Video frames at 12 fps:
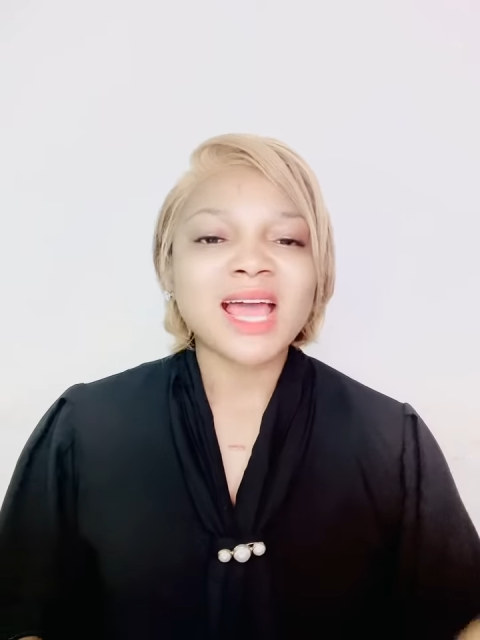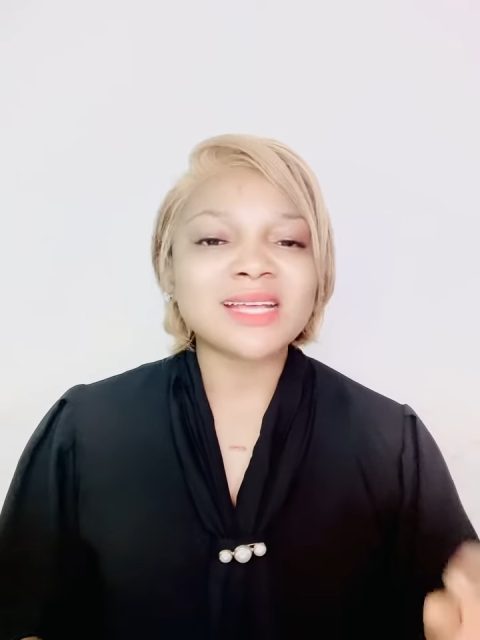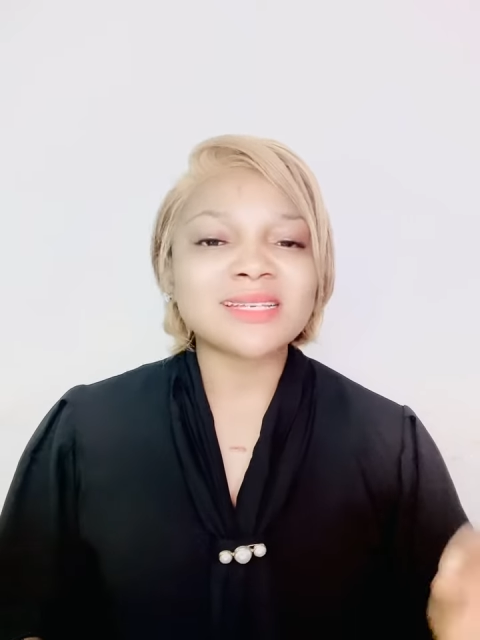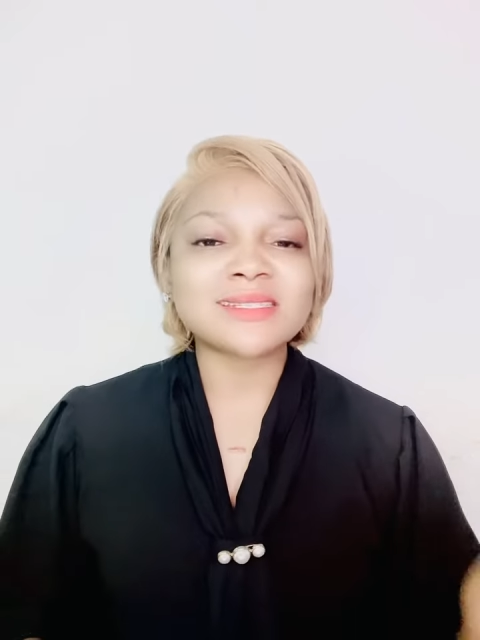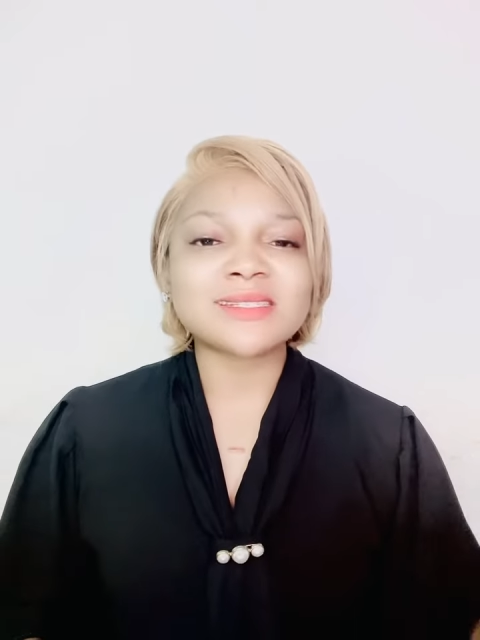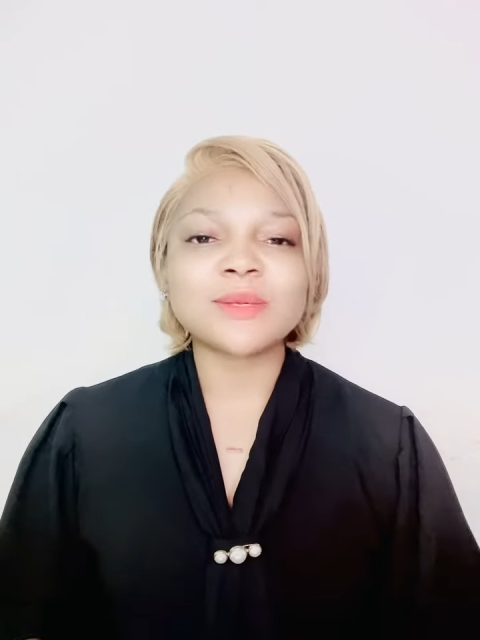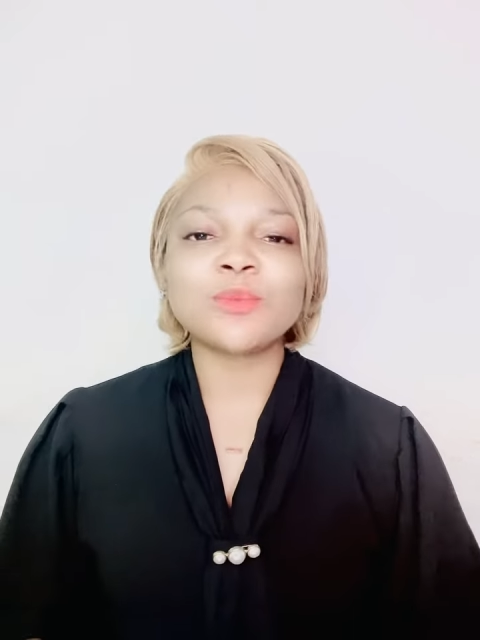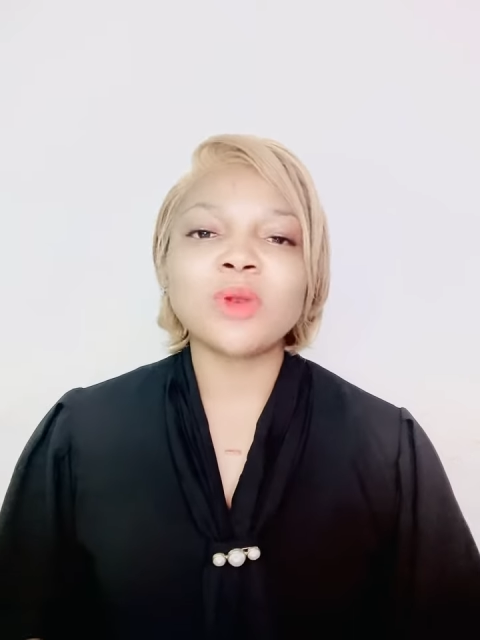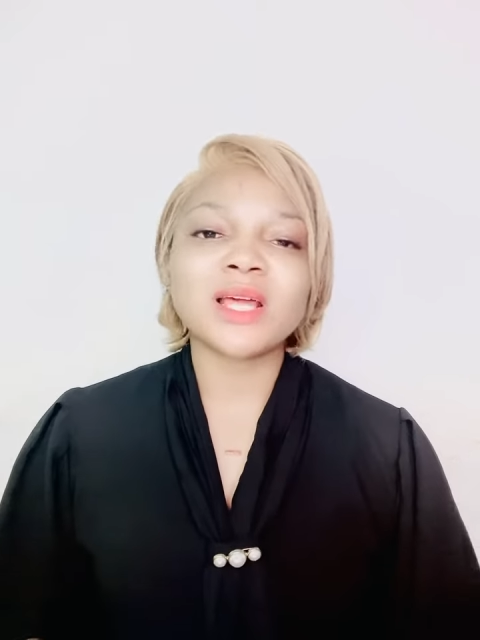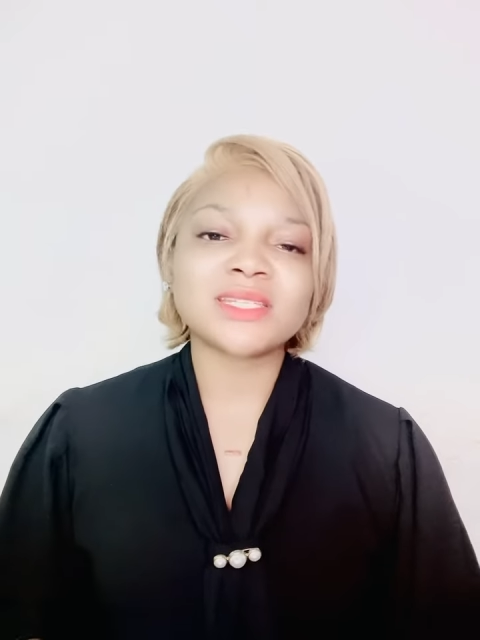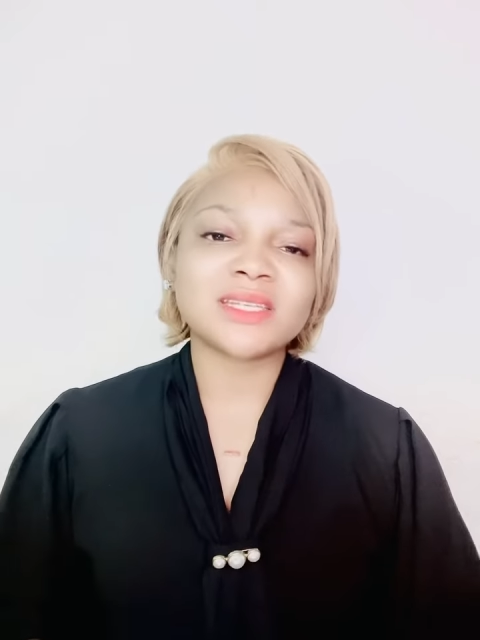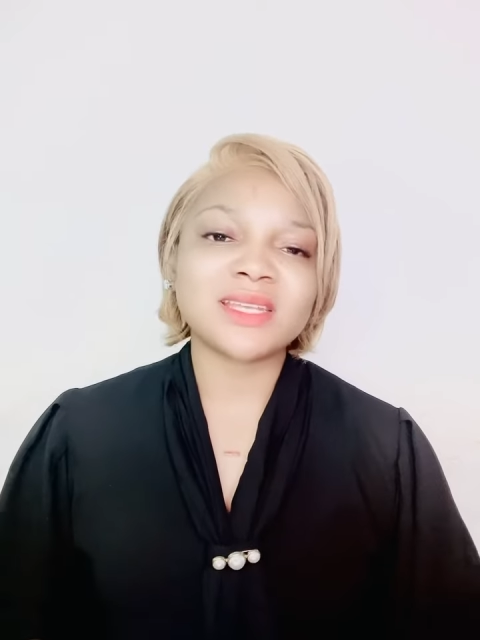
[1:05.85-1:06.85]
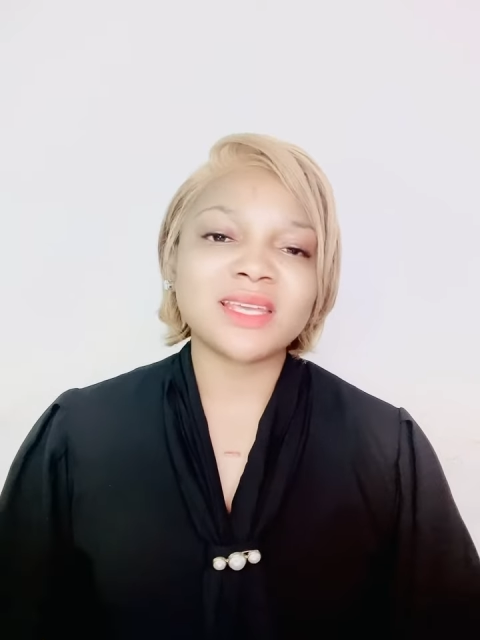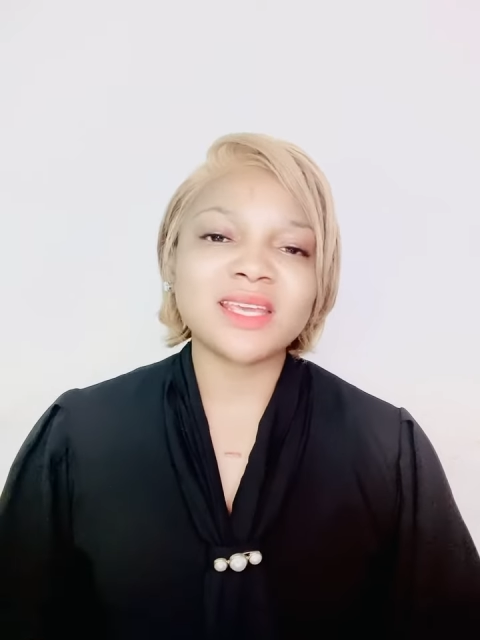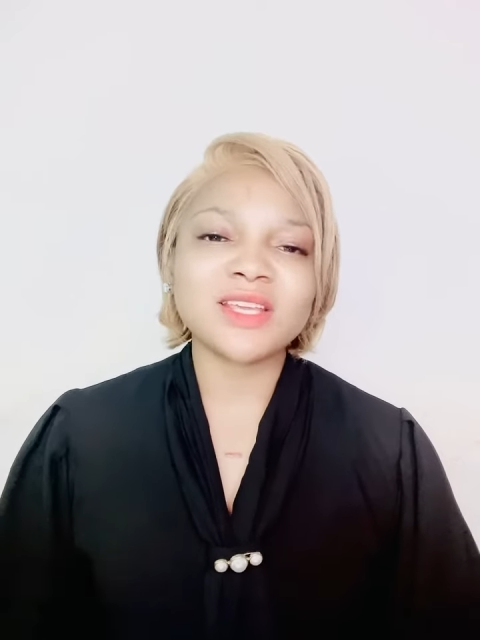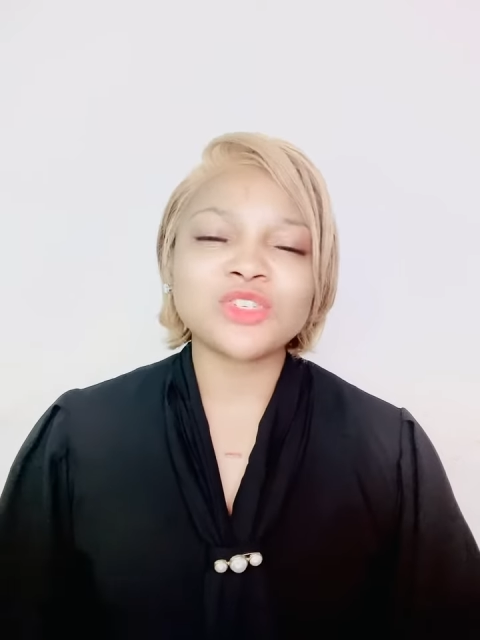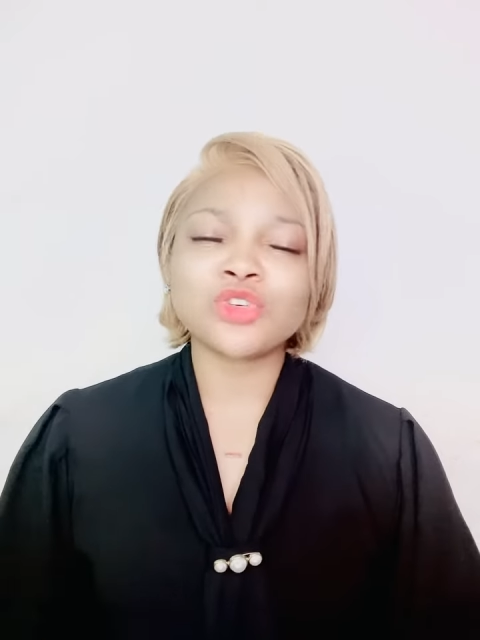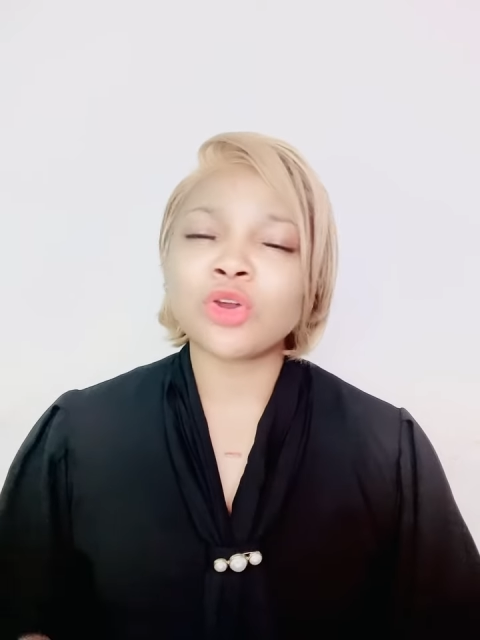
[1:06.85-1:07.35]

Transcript: as simple as it is,